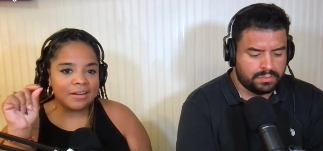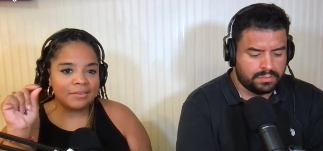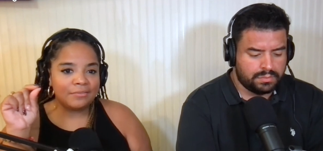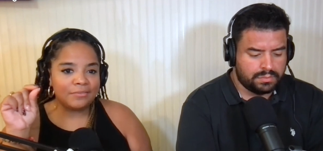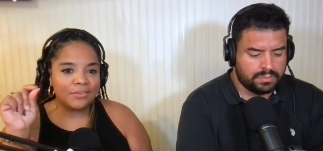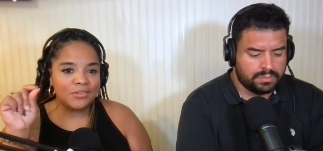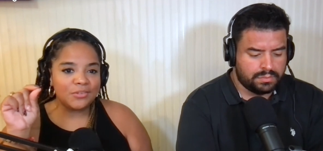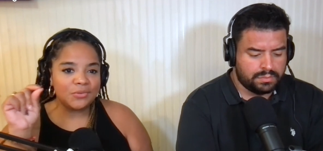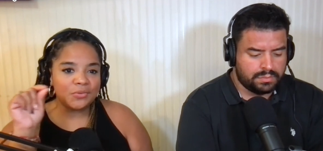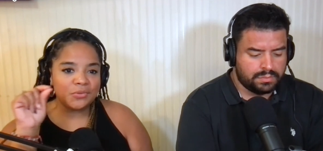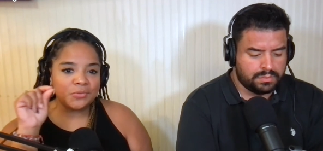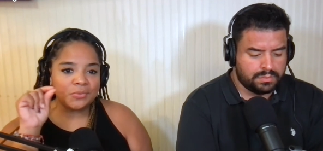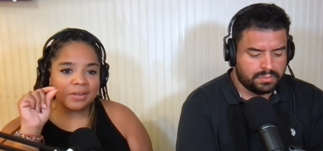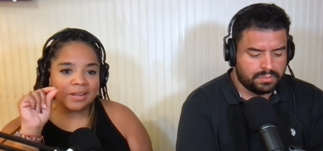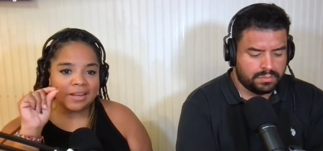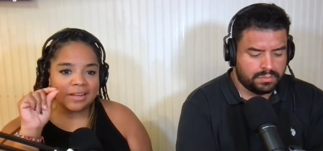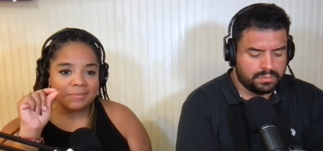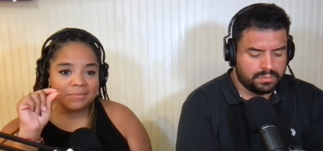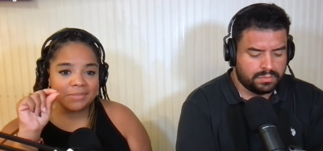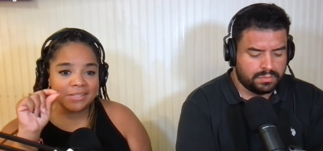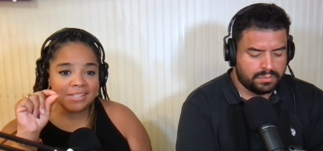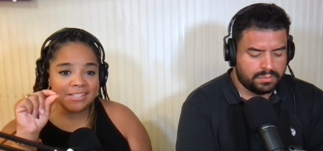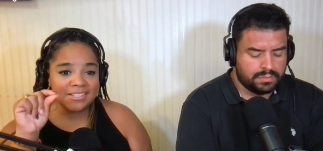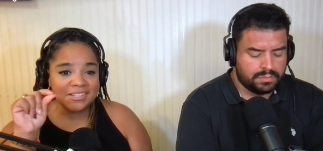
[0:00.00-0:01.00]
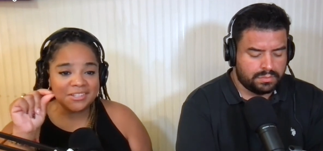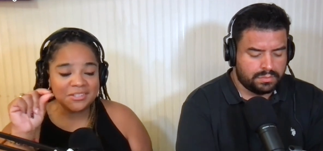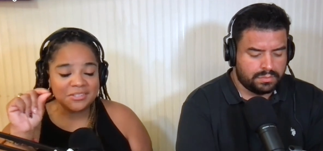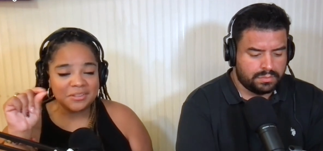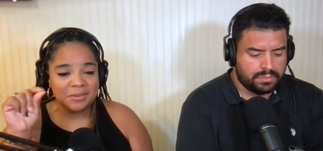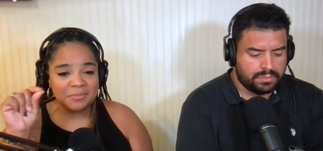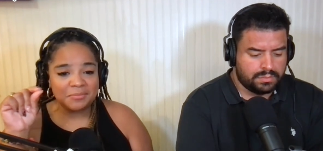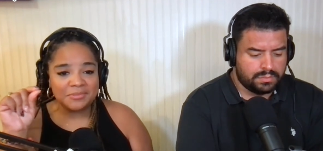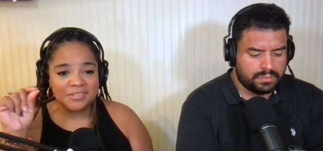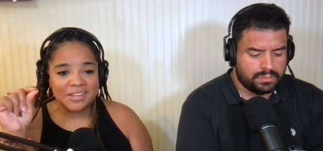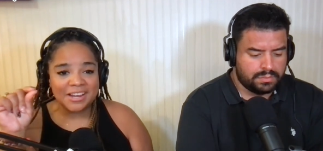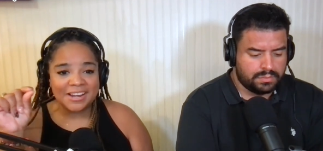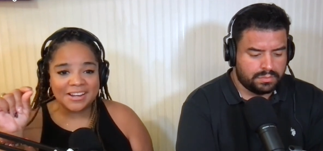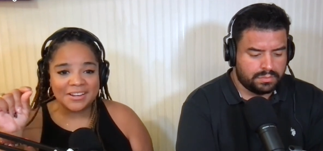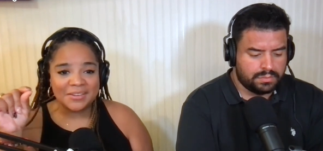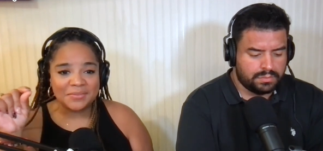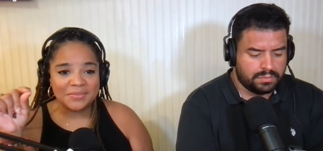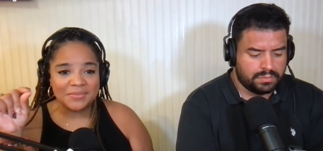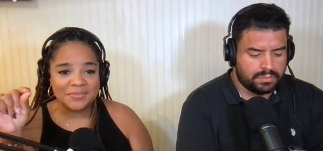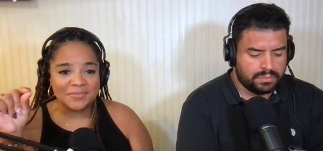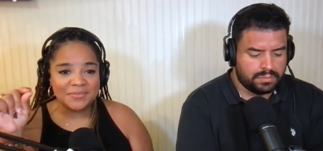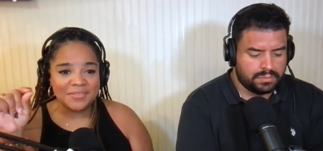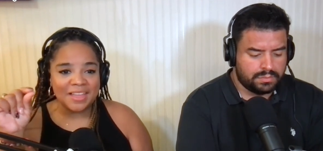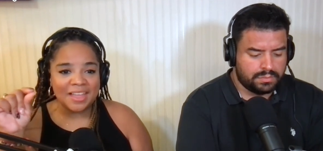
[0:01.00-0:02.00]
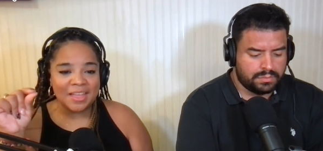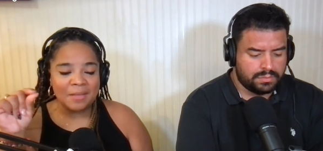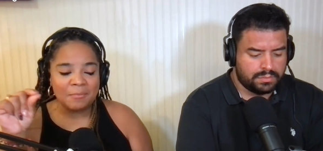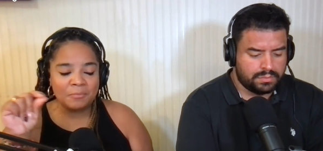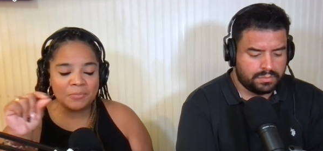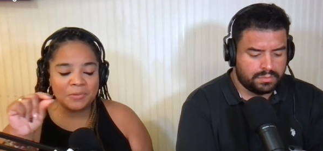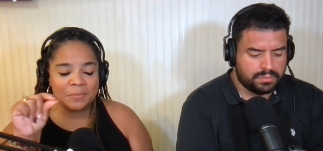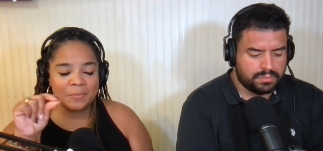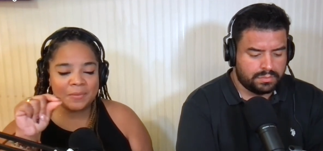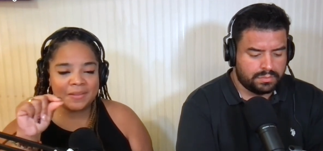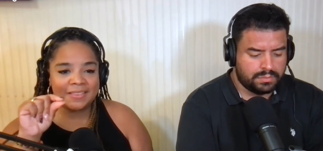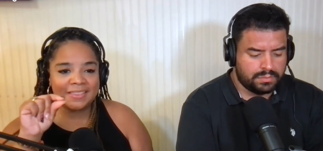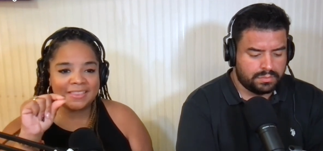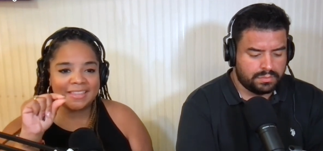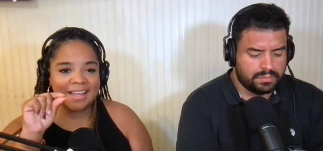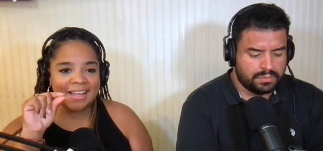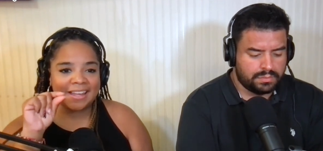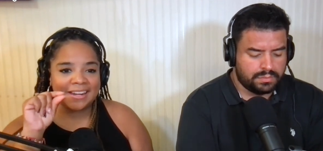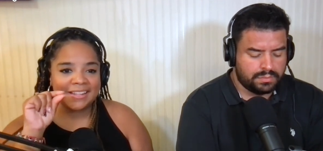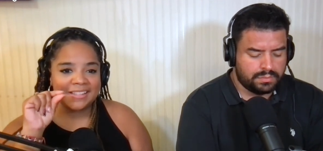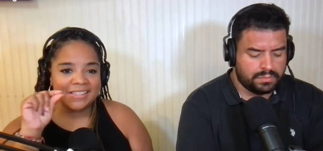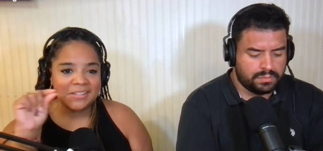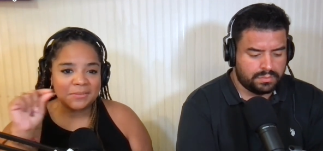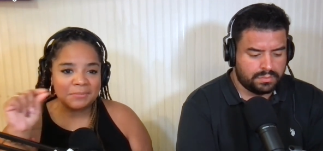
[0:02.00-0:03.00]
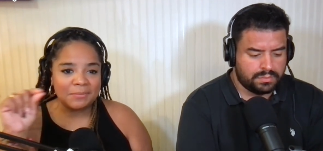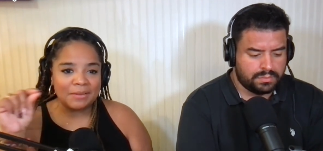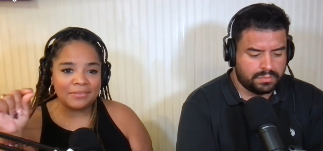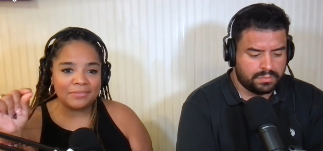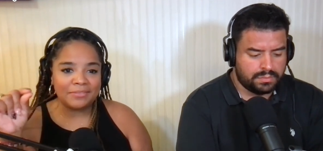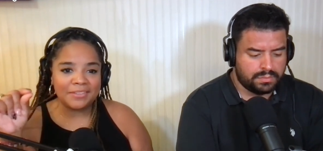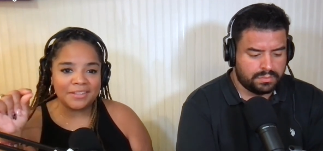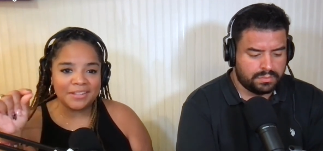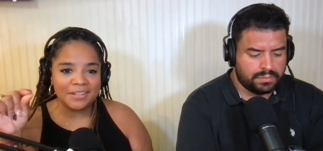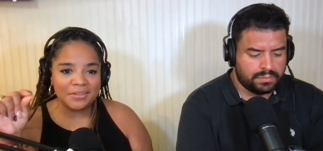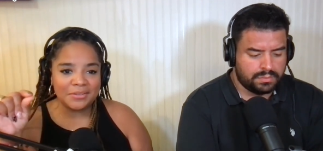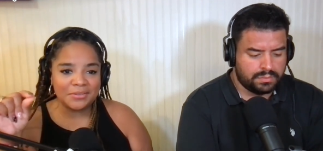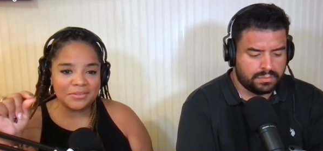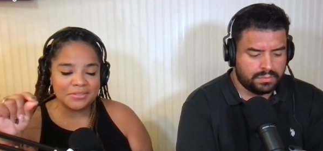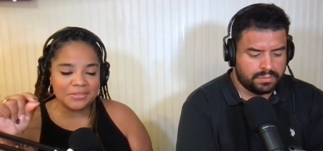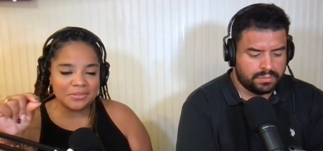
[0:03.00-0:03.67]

Speaker 1: of visuals while I'm teaching. So I'm trying to implement that into my videos.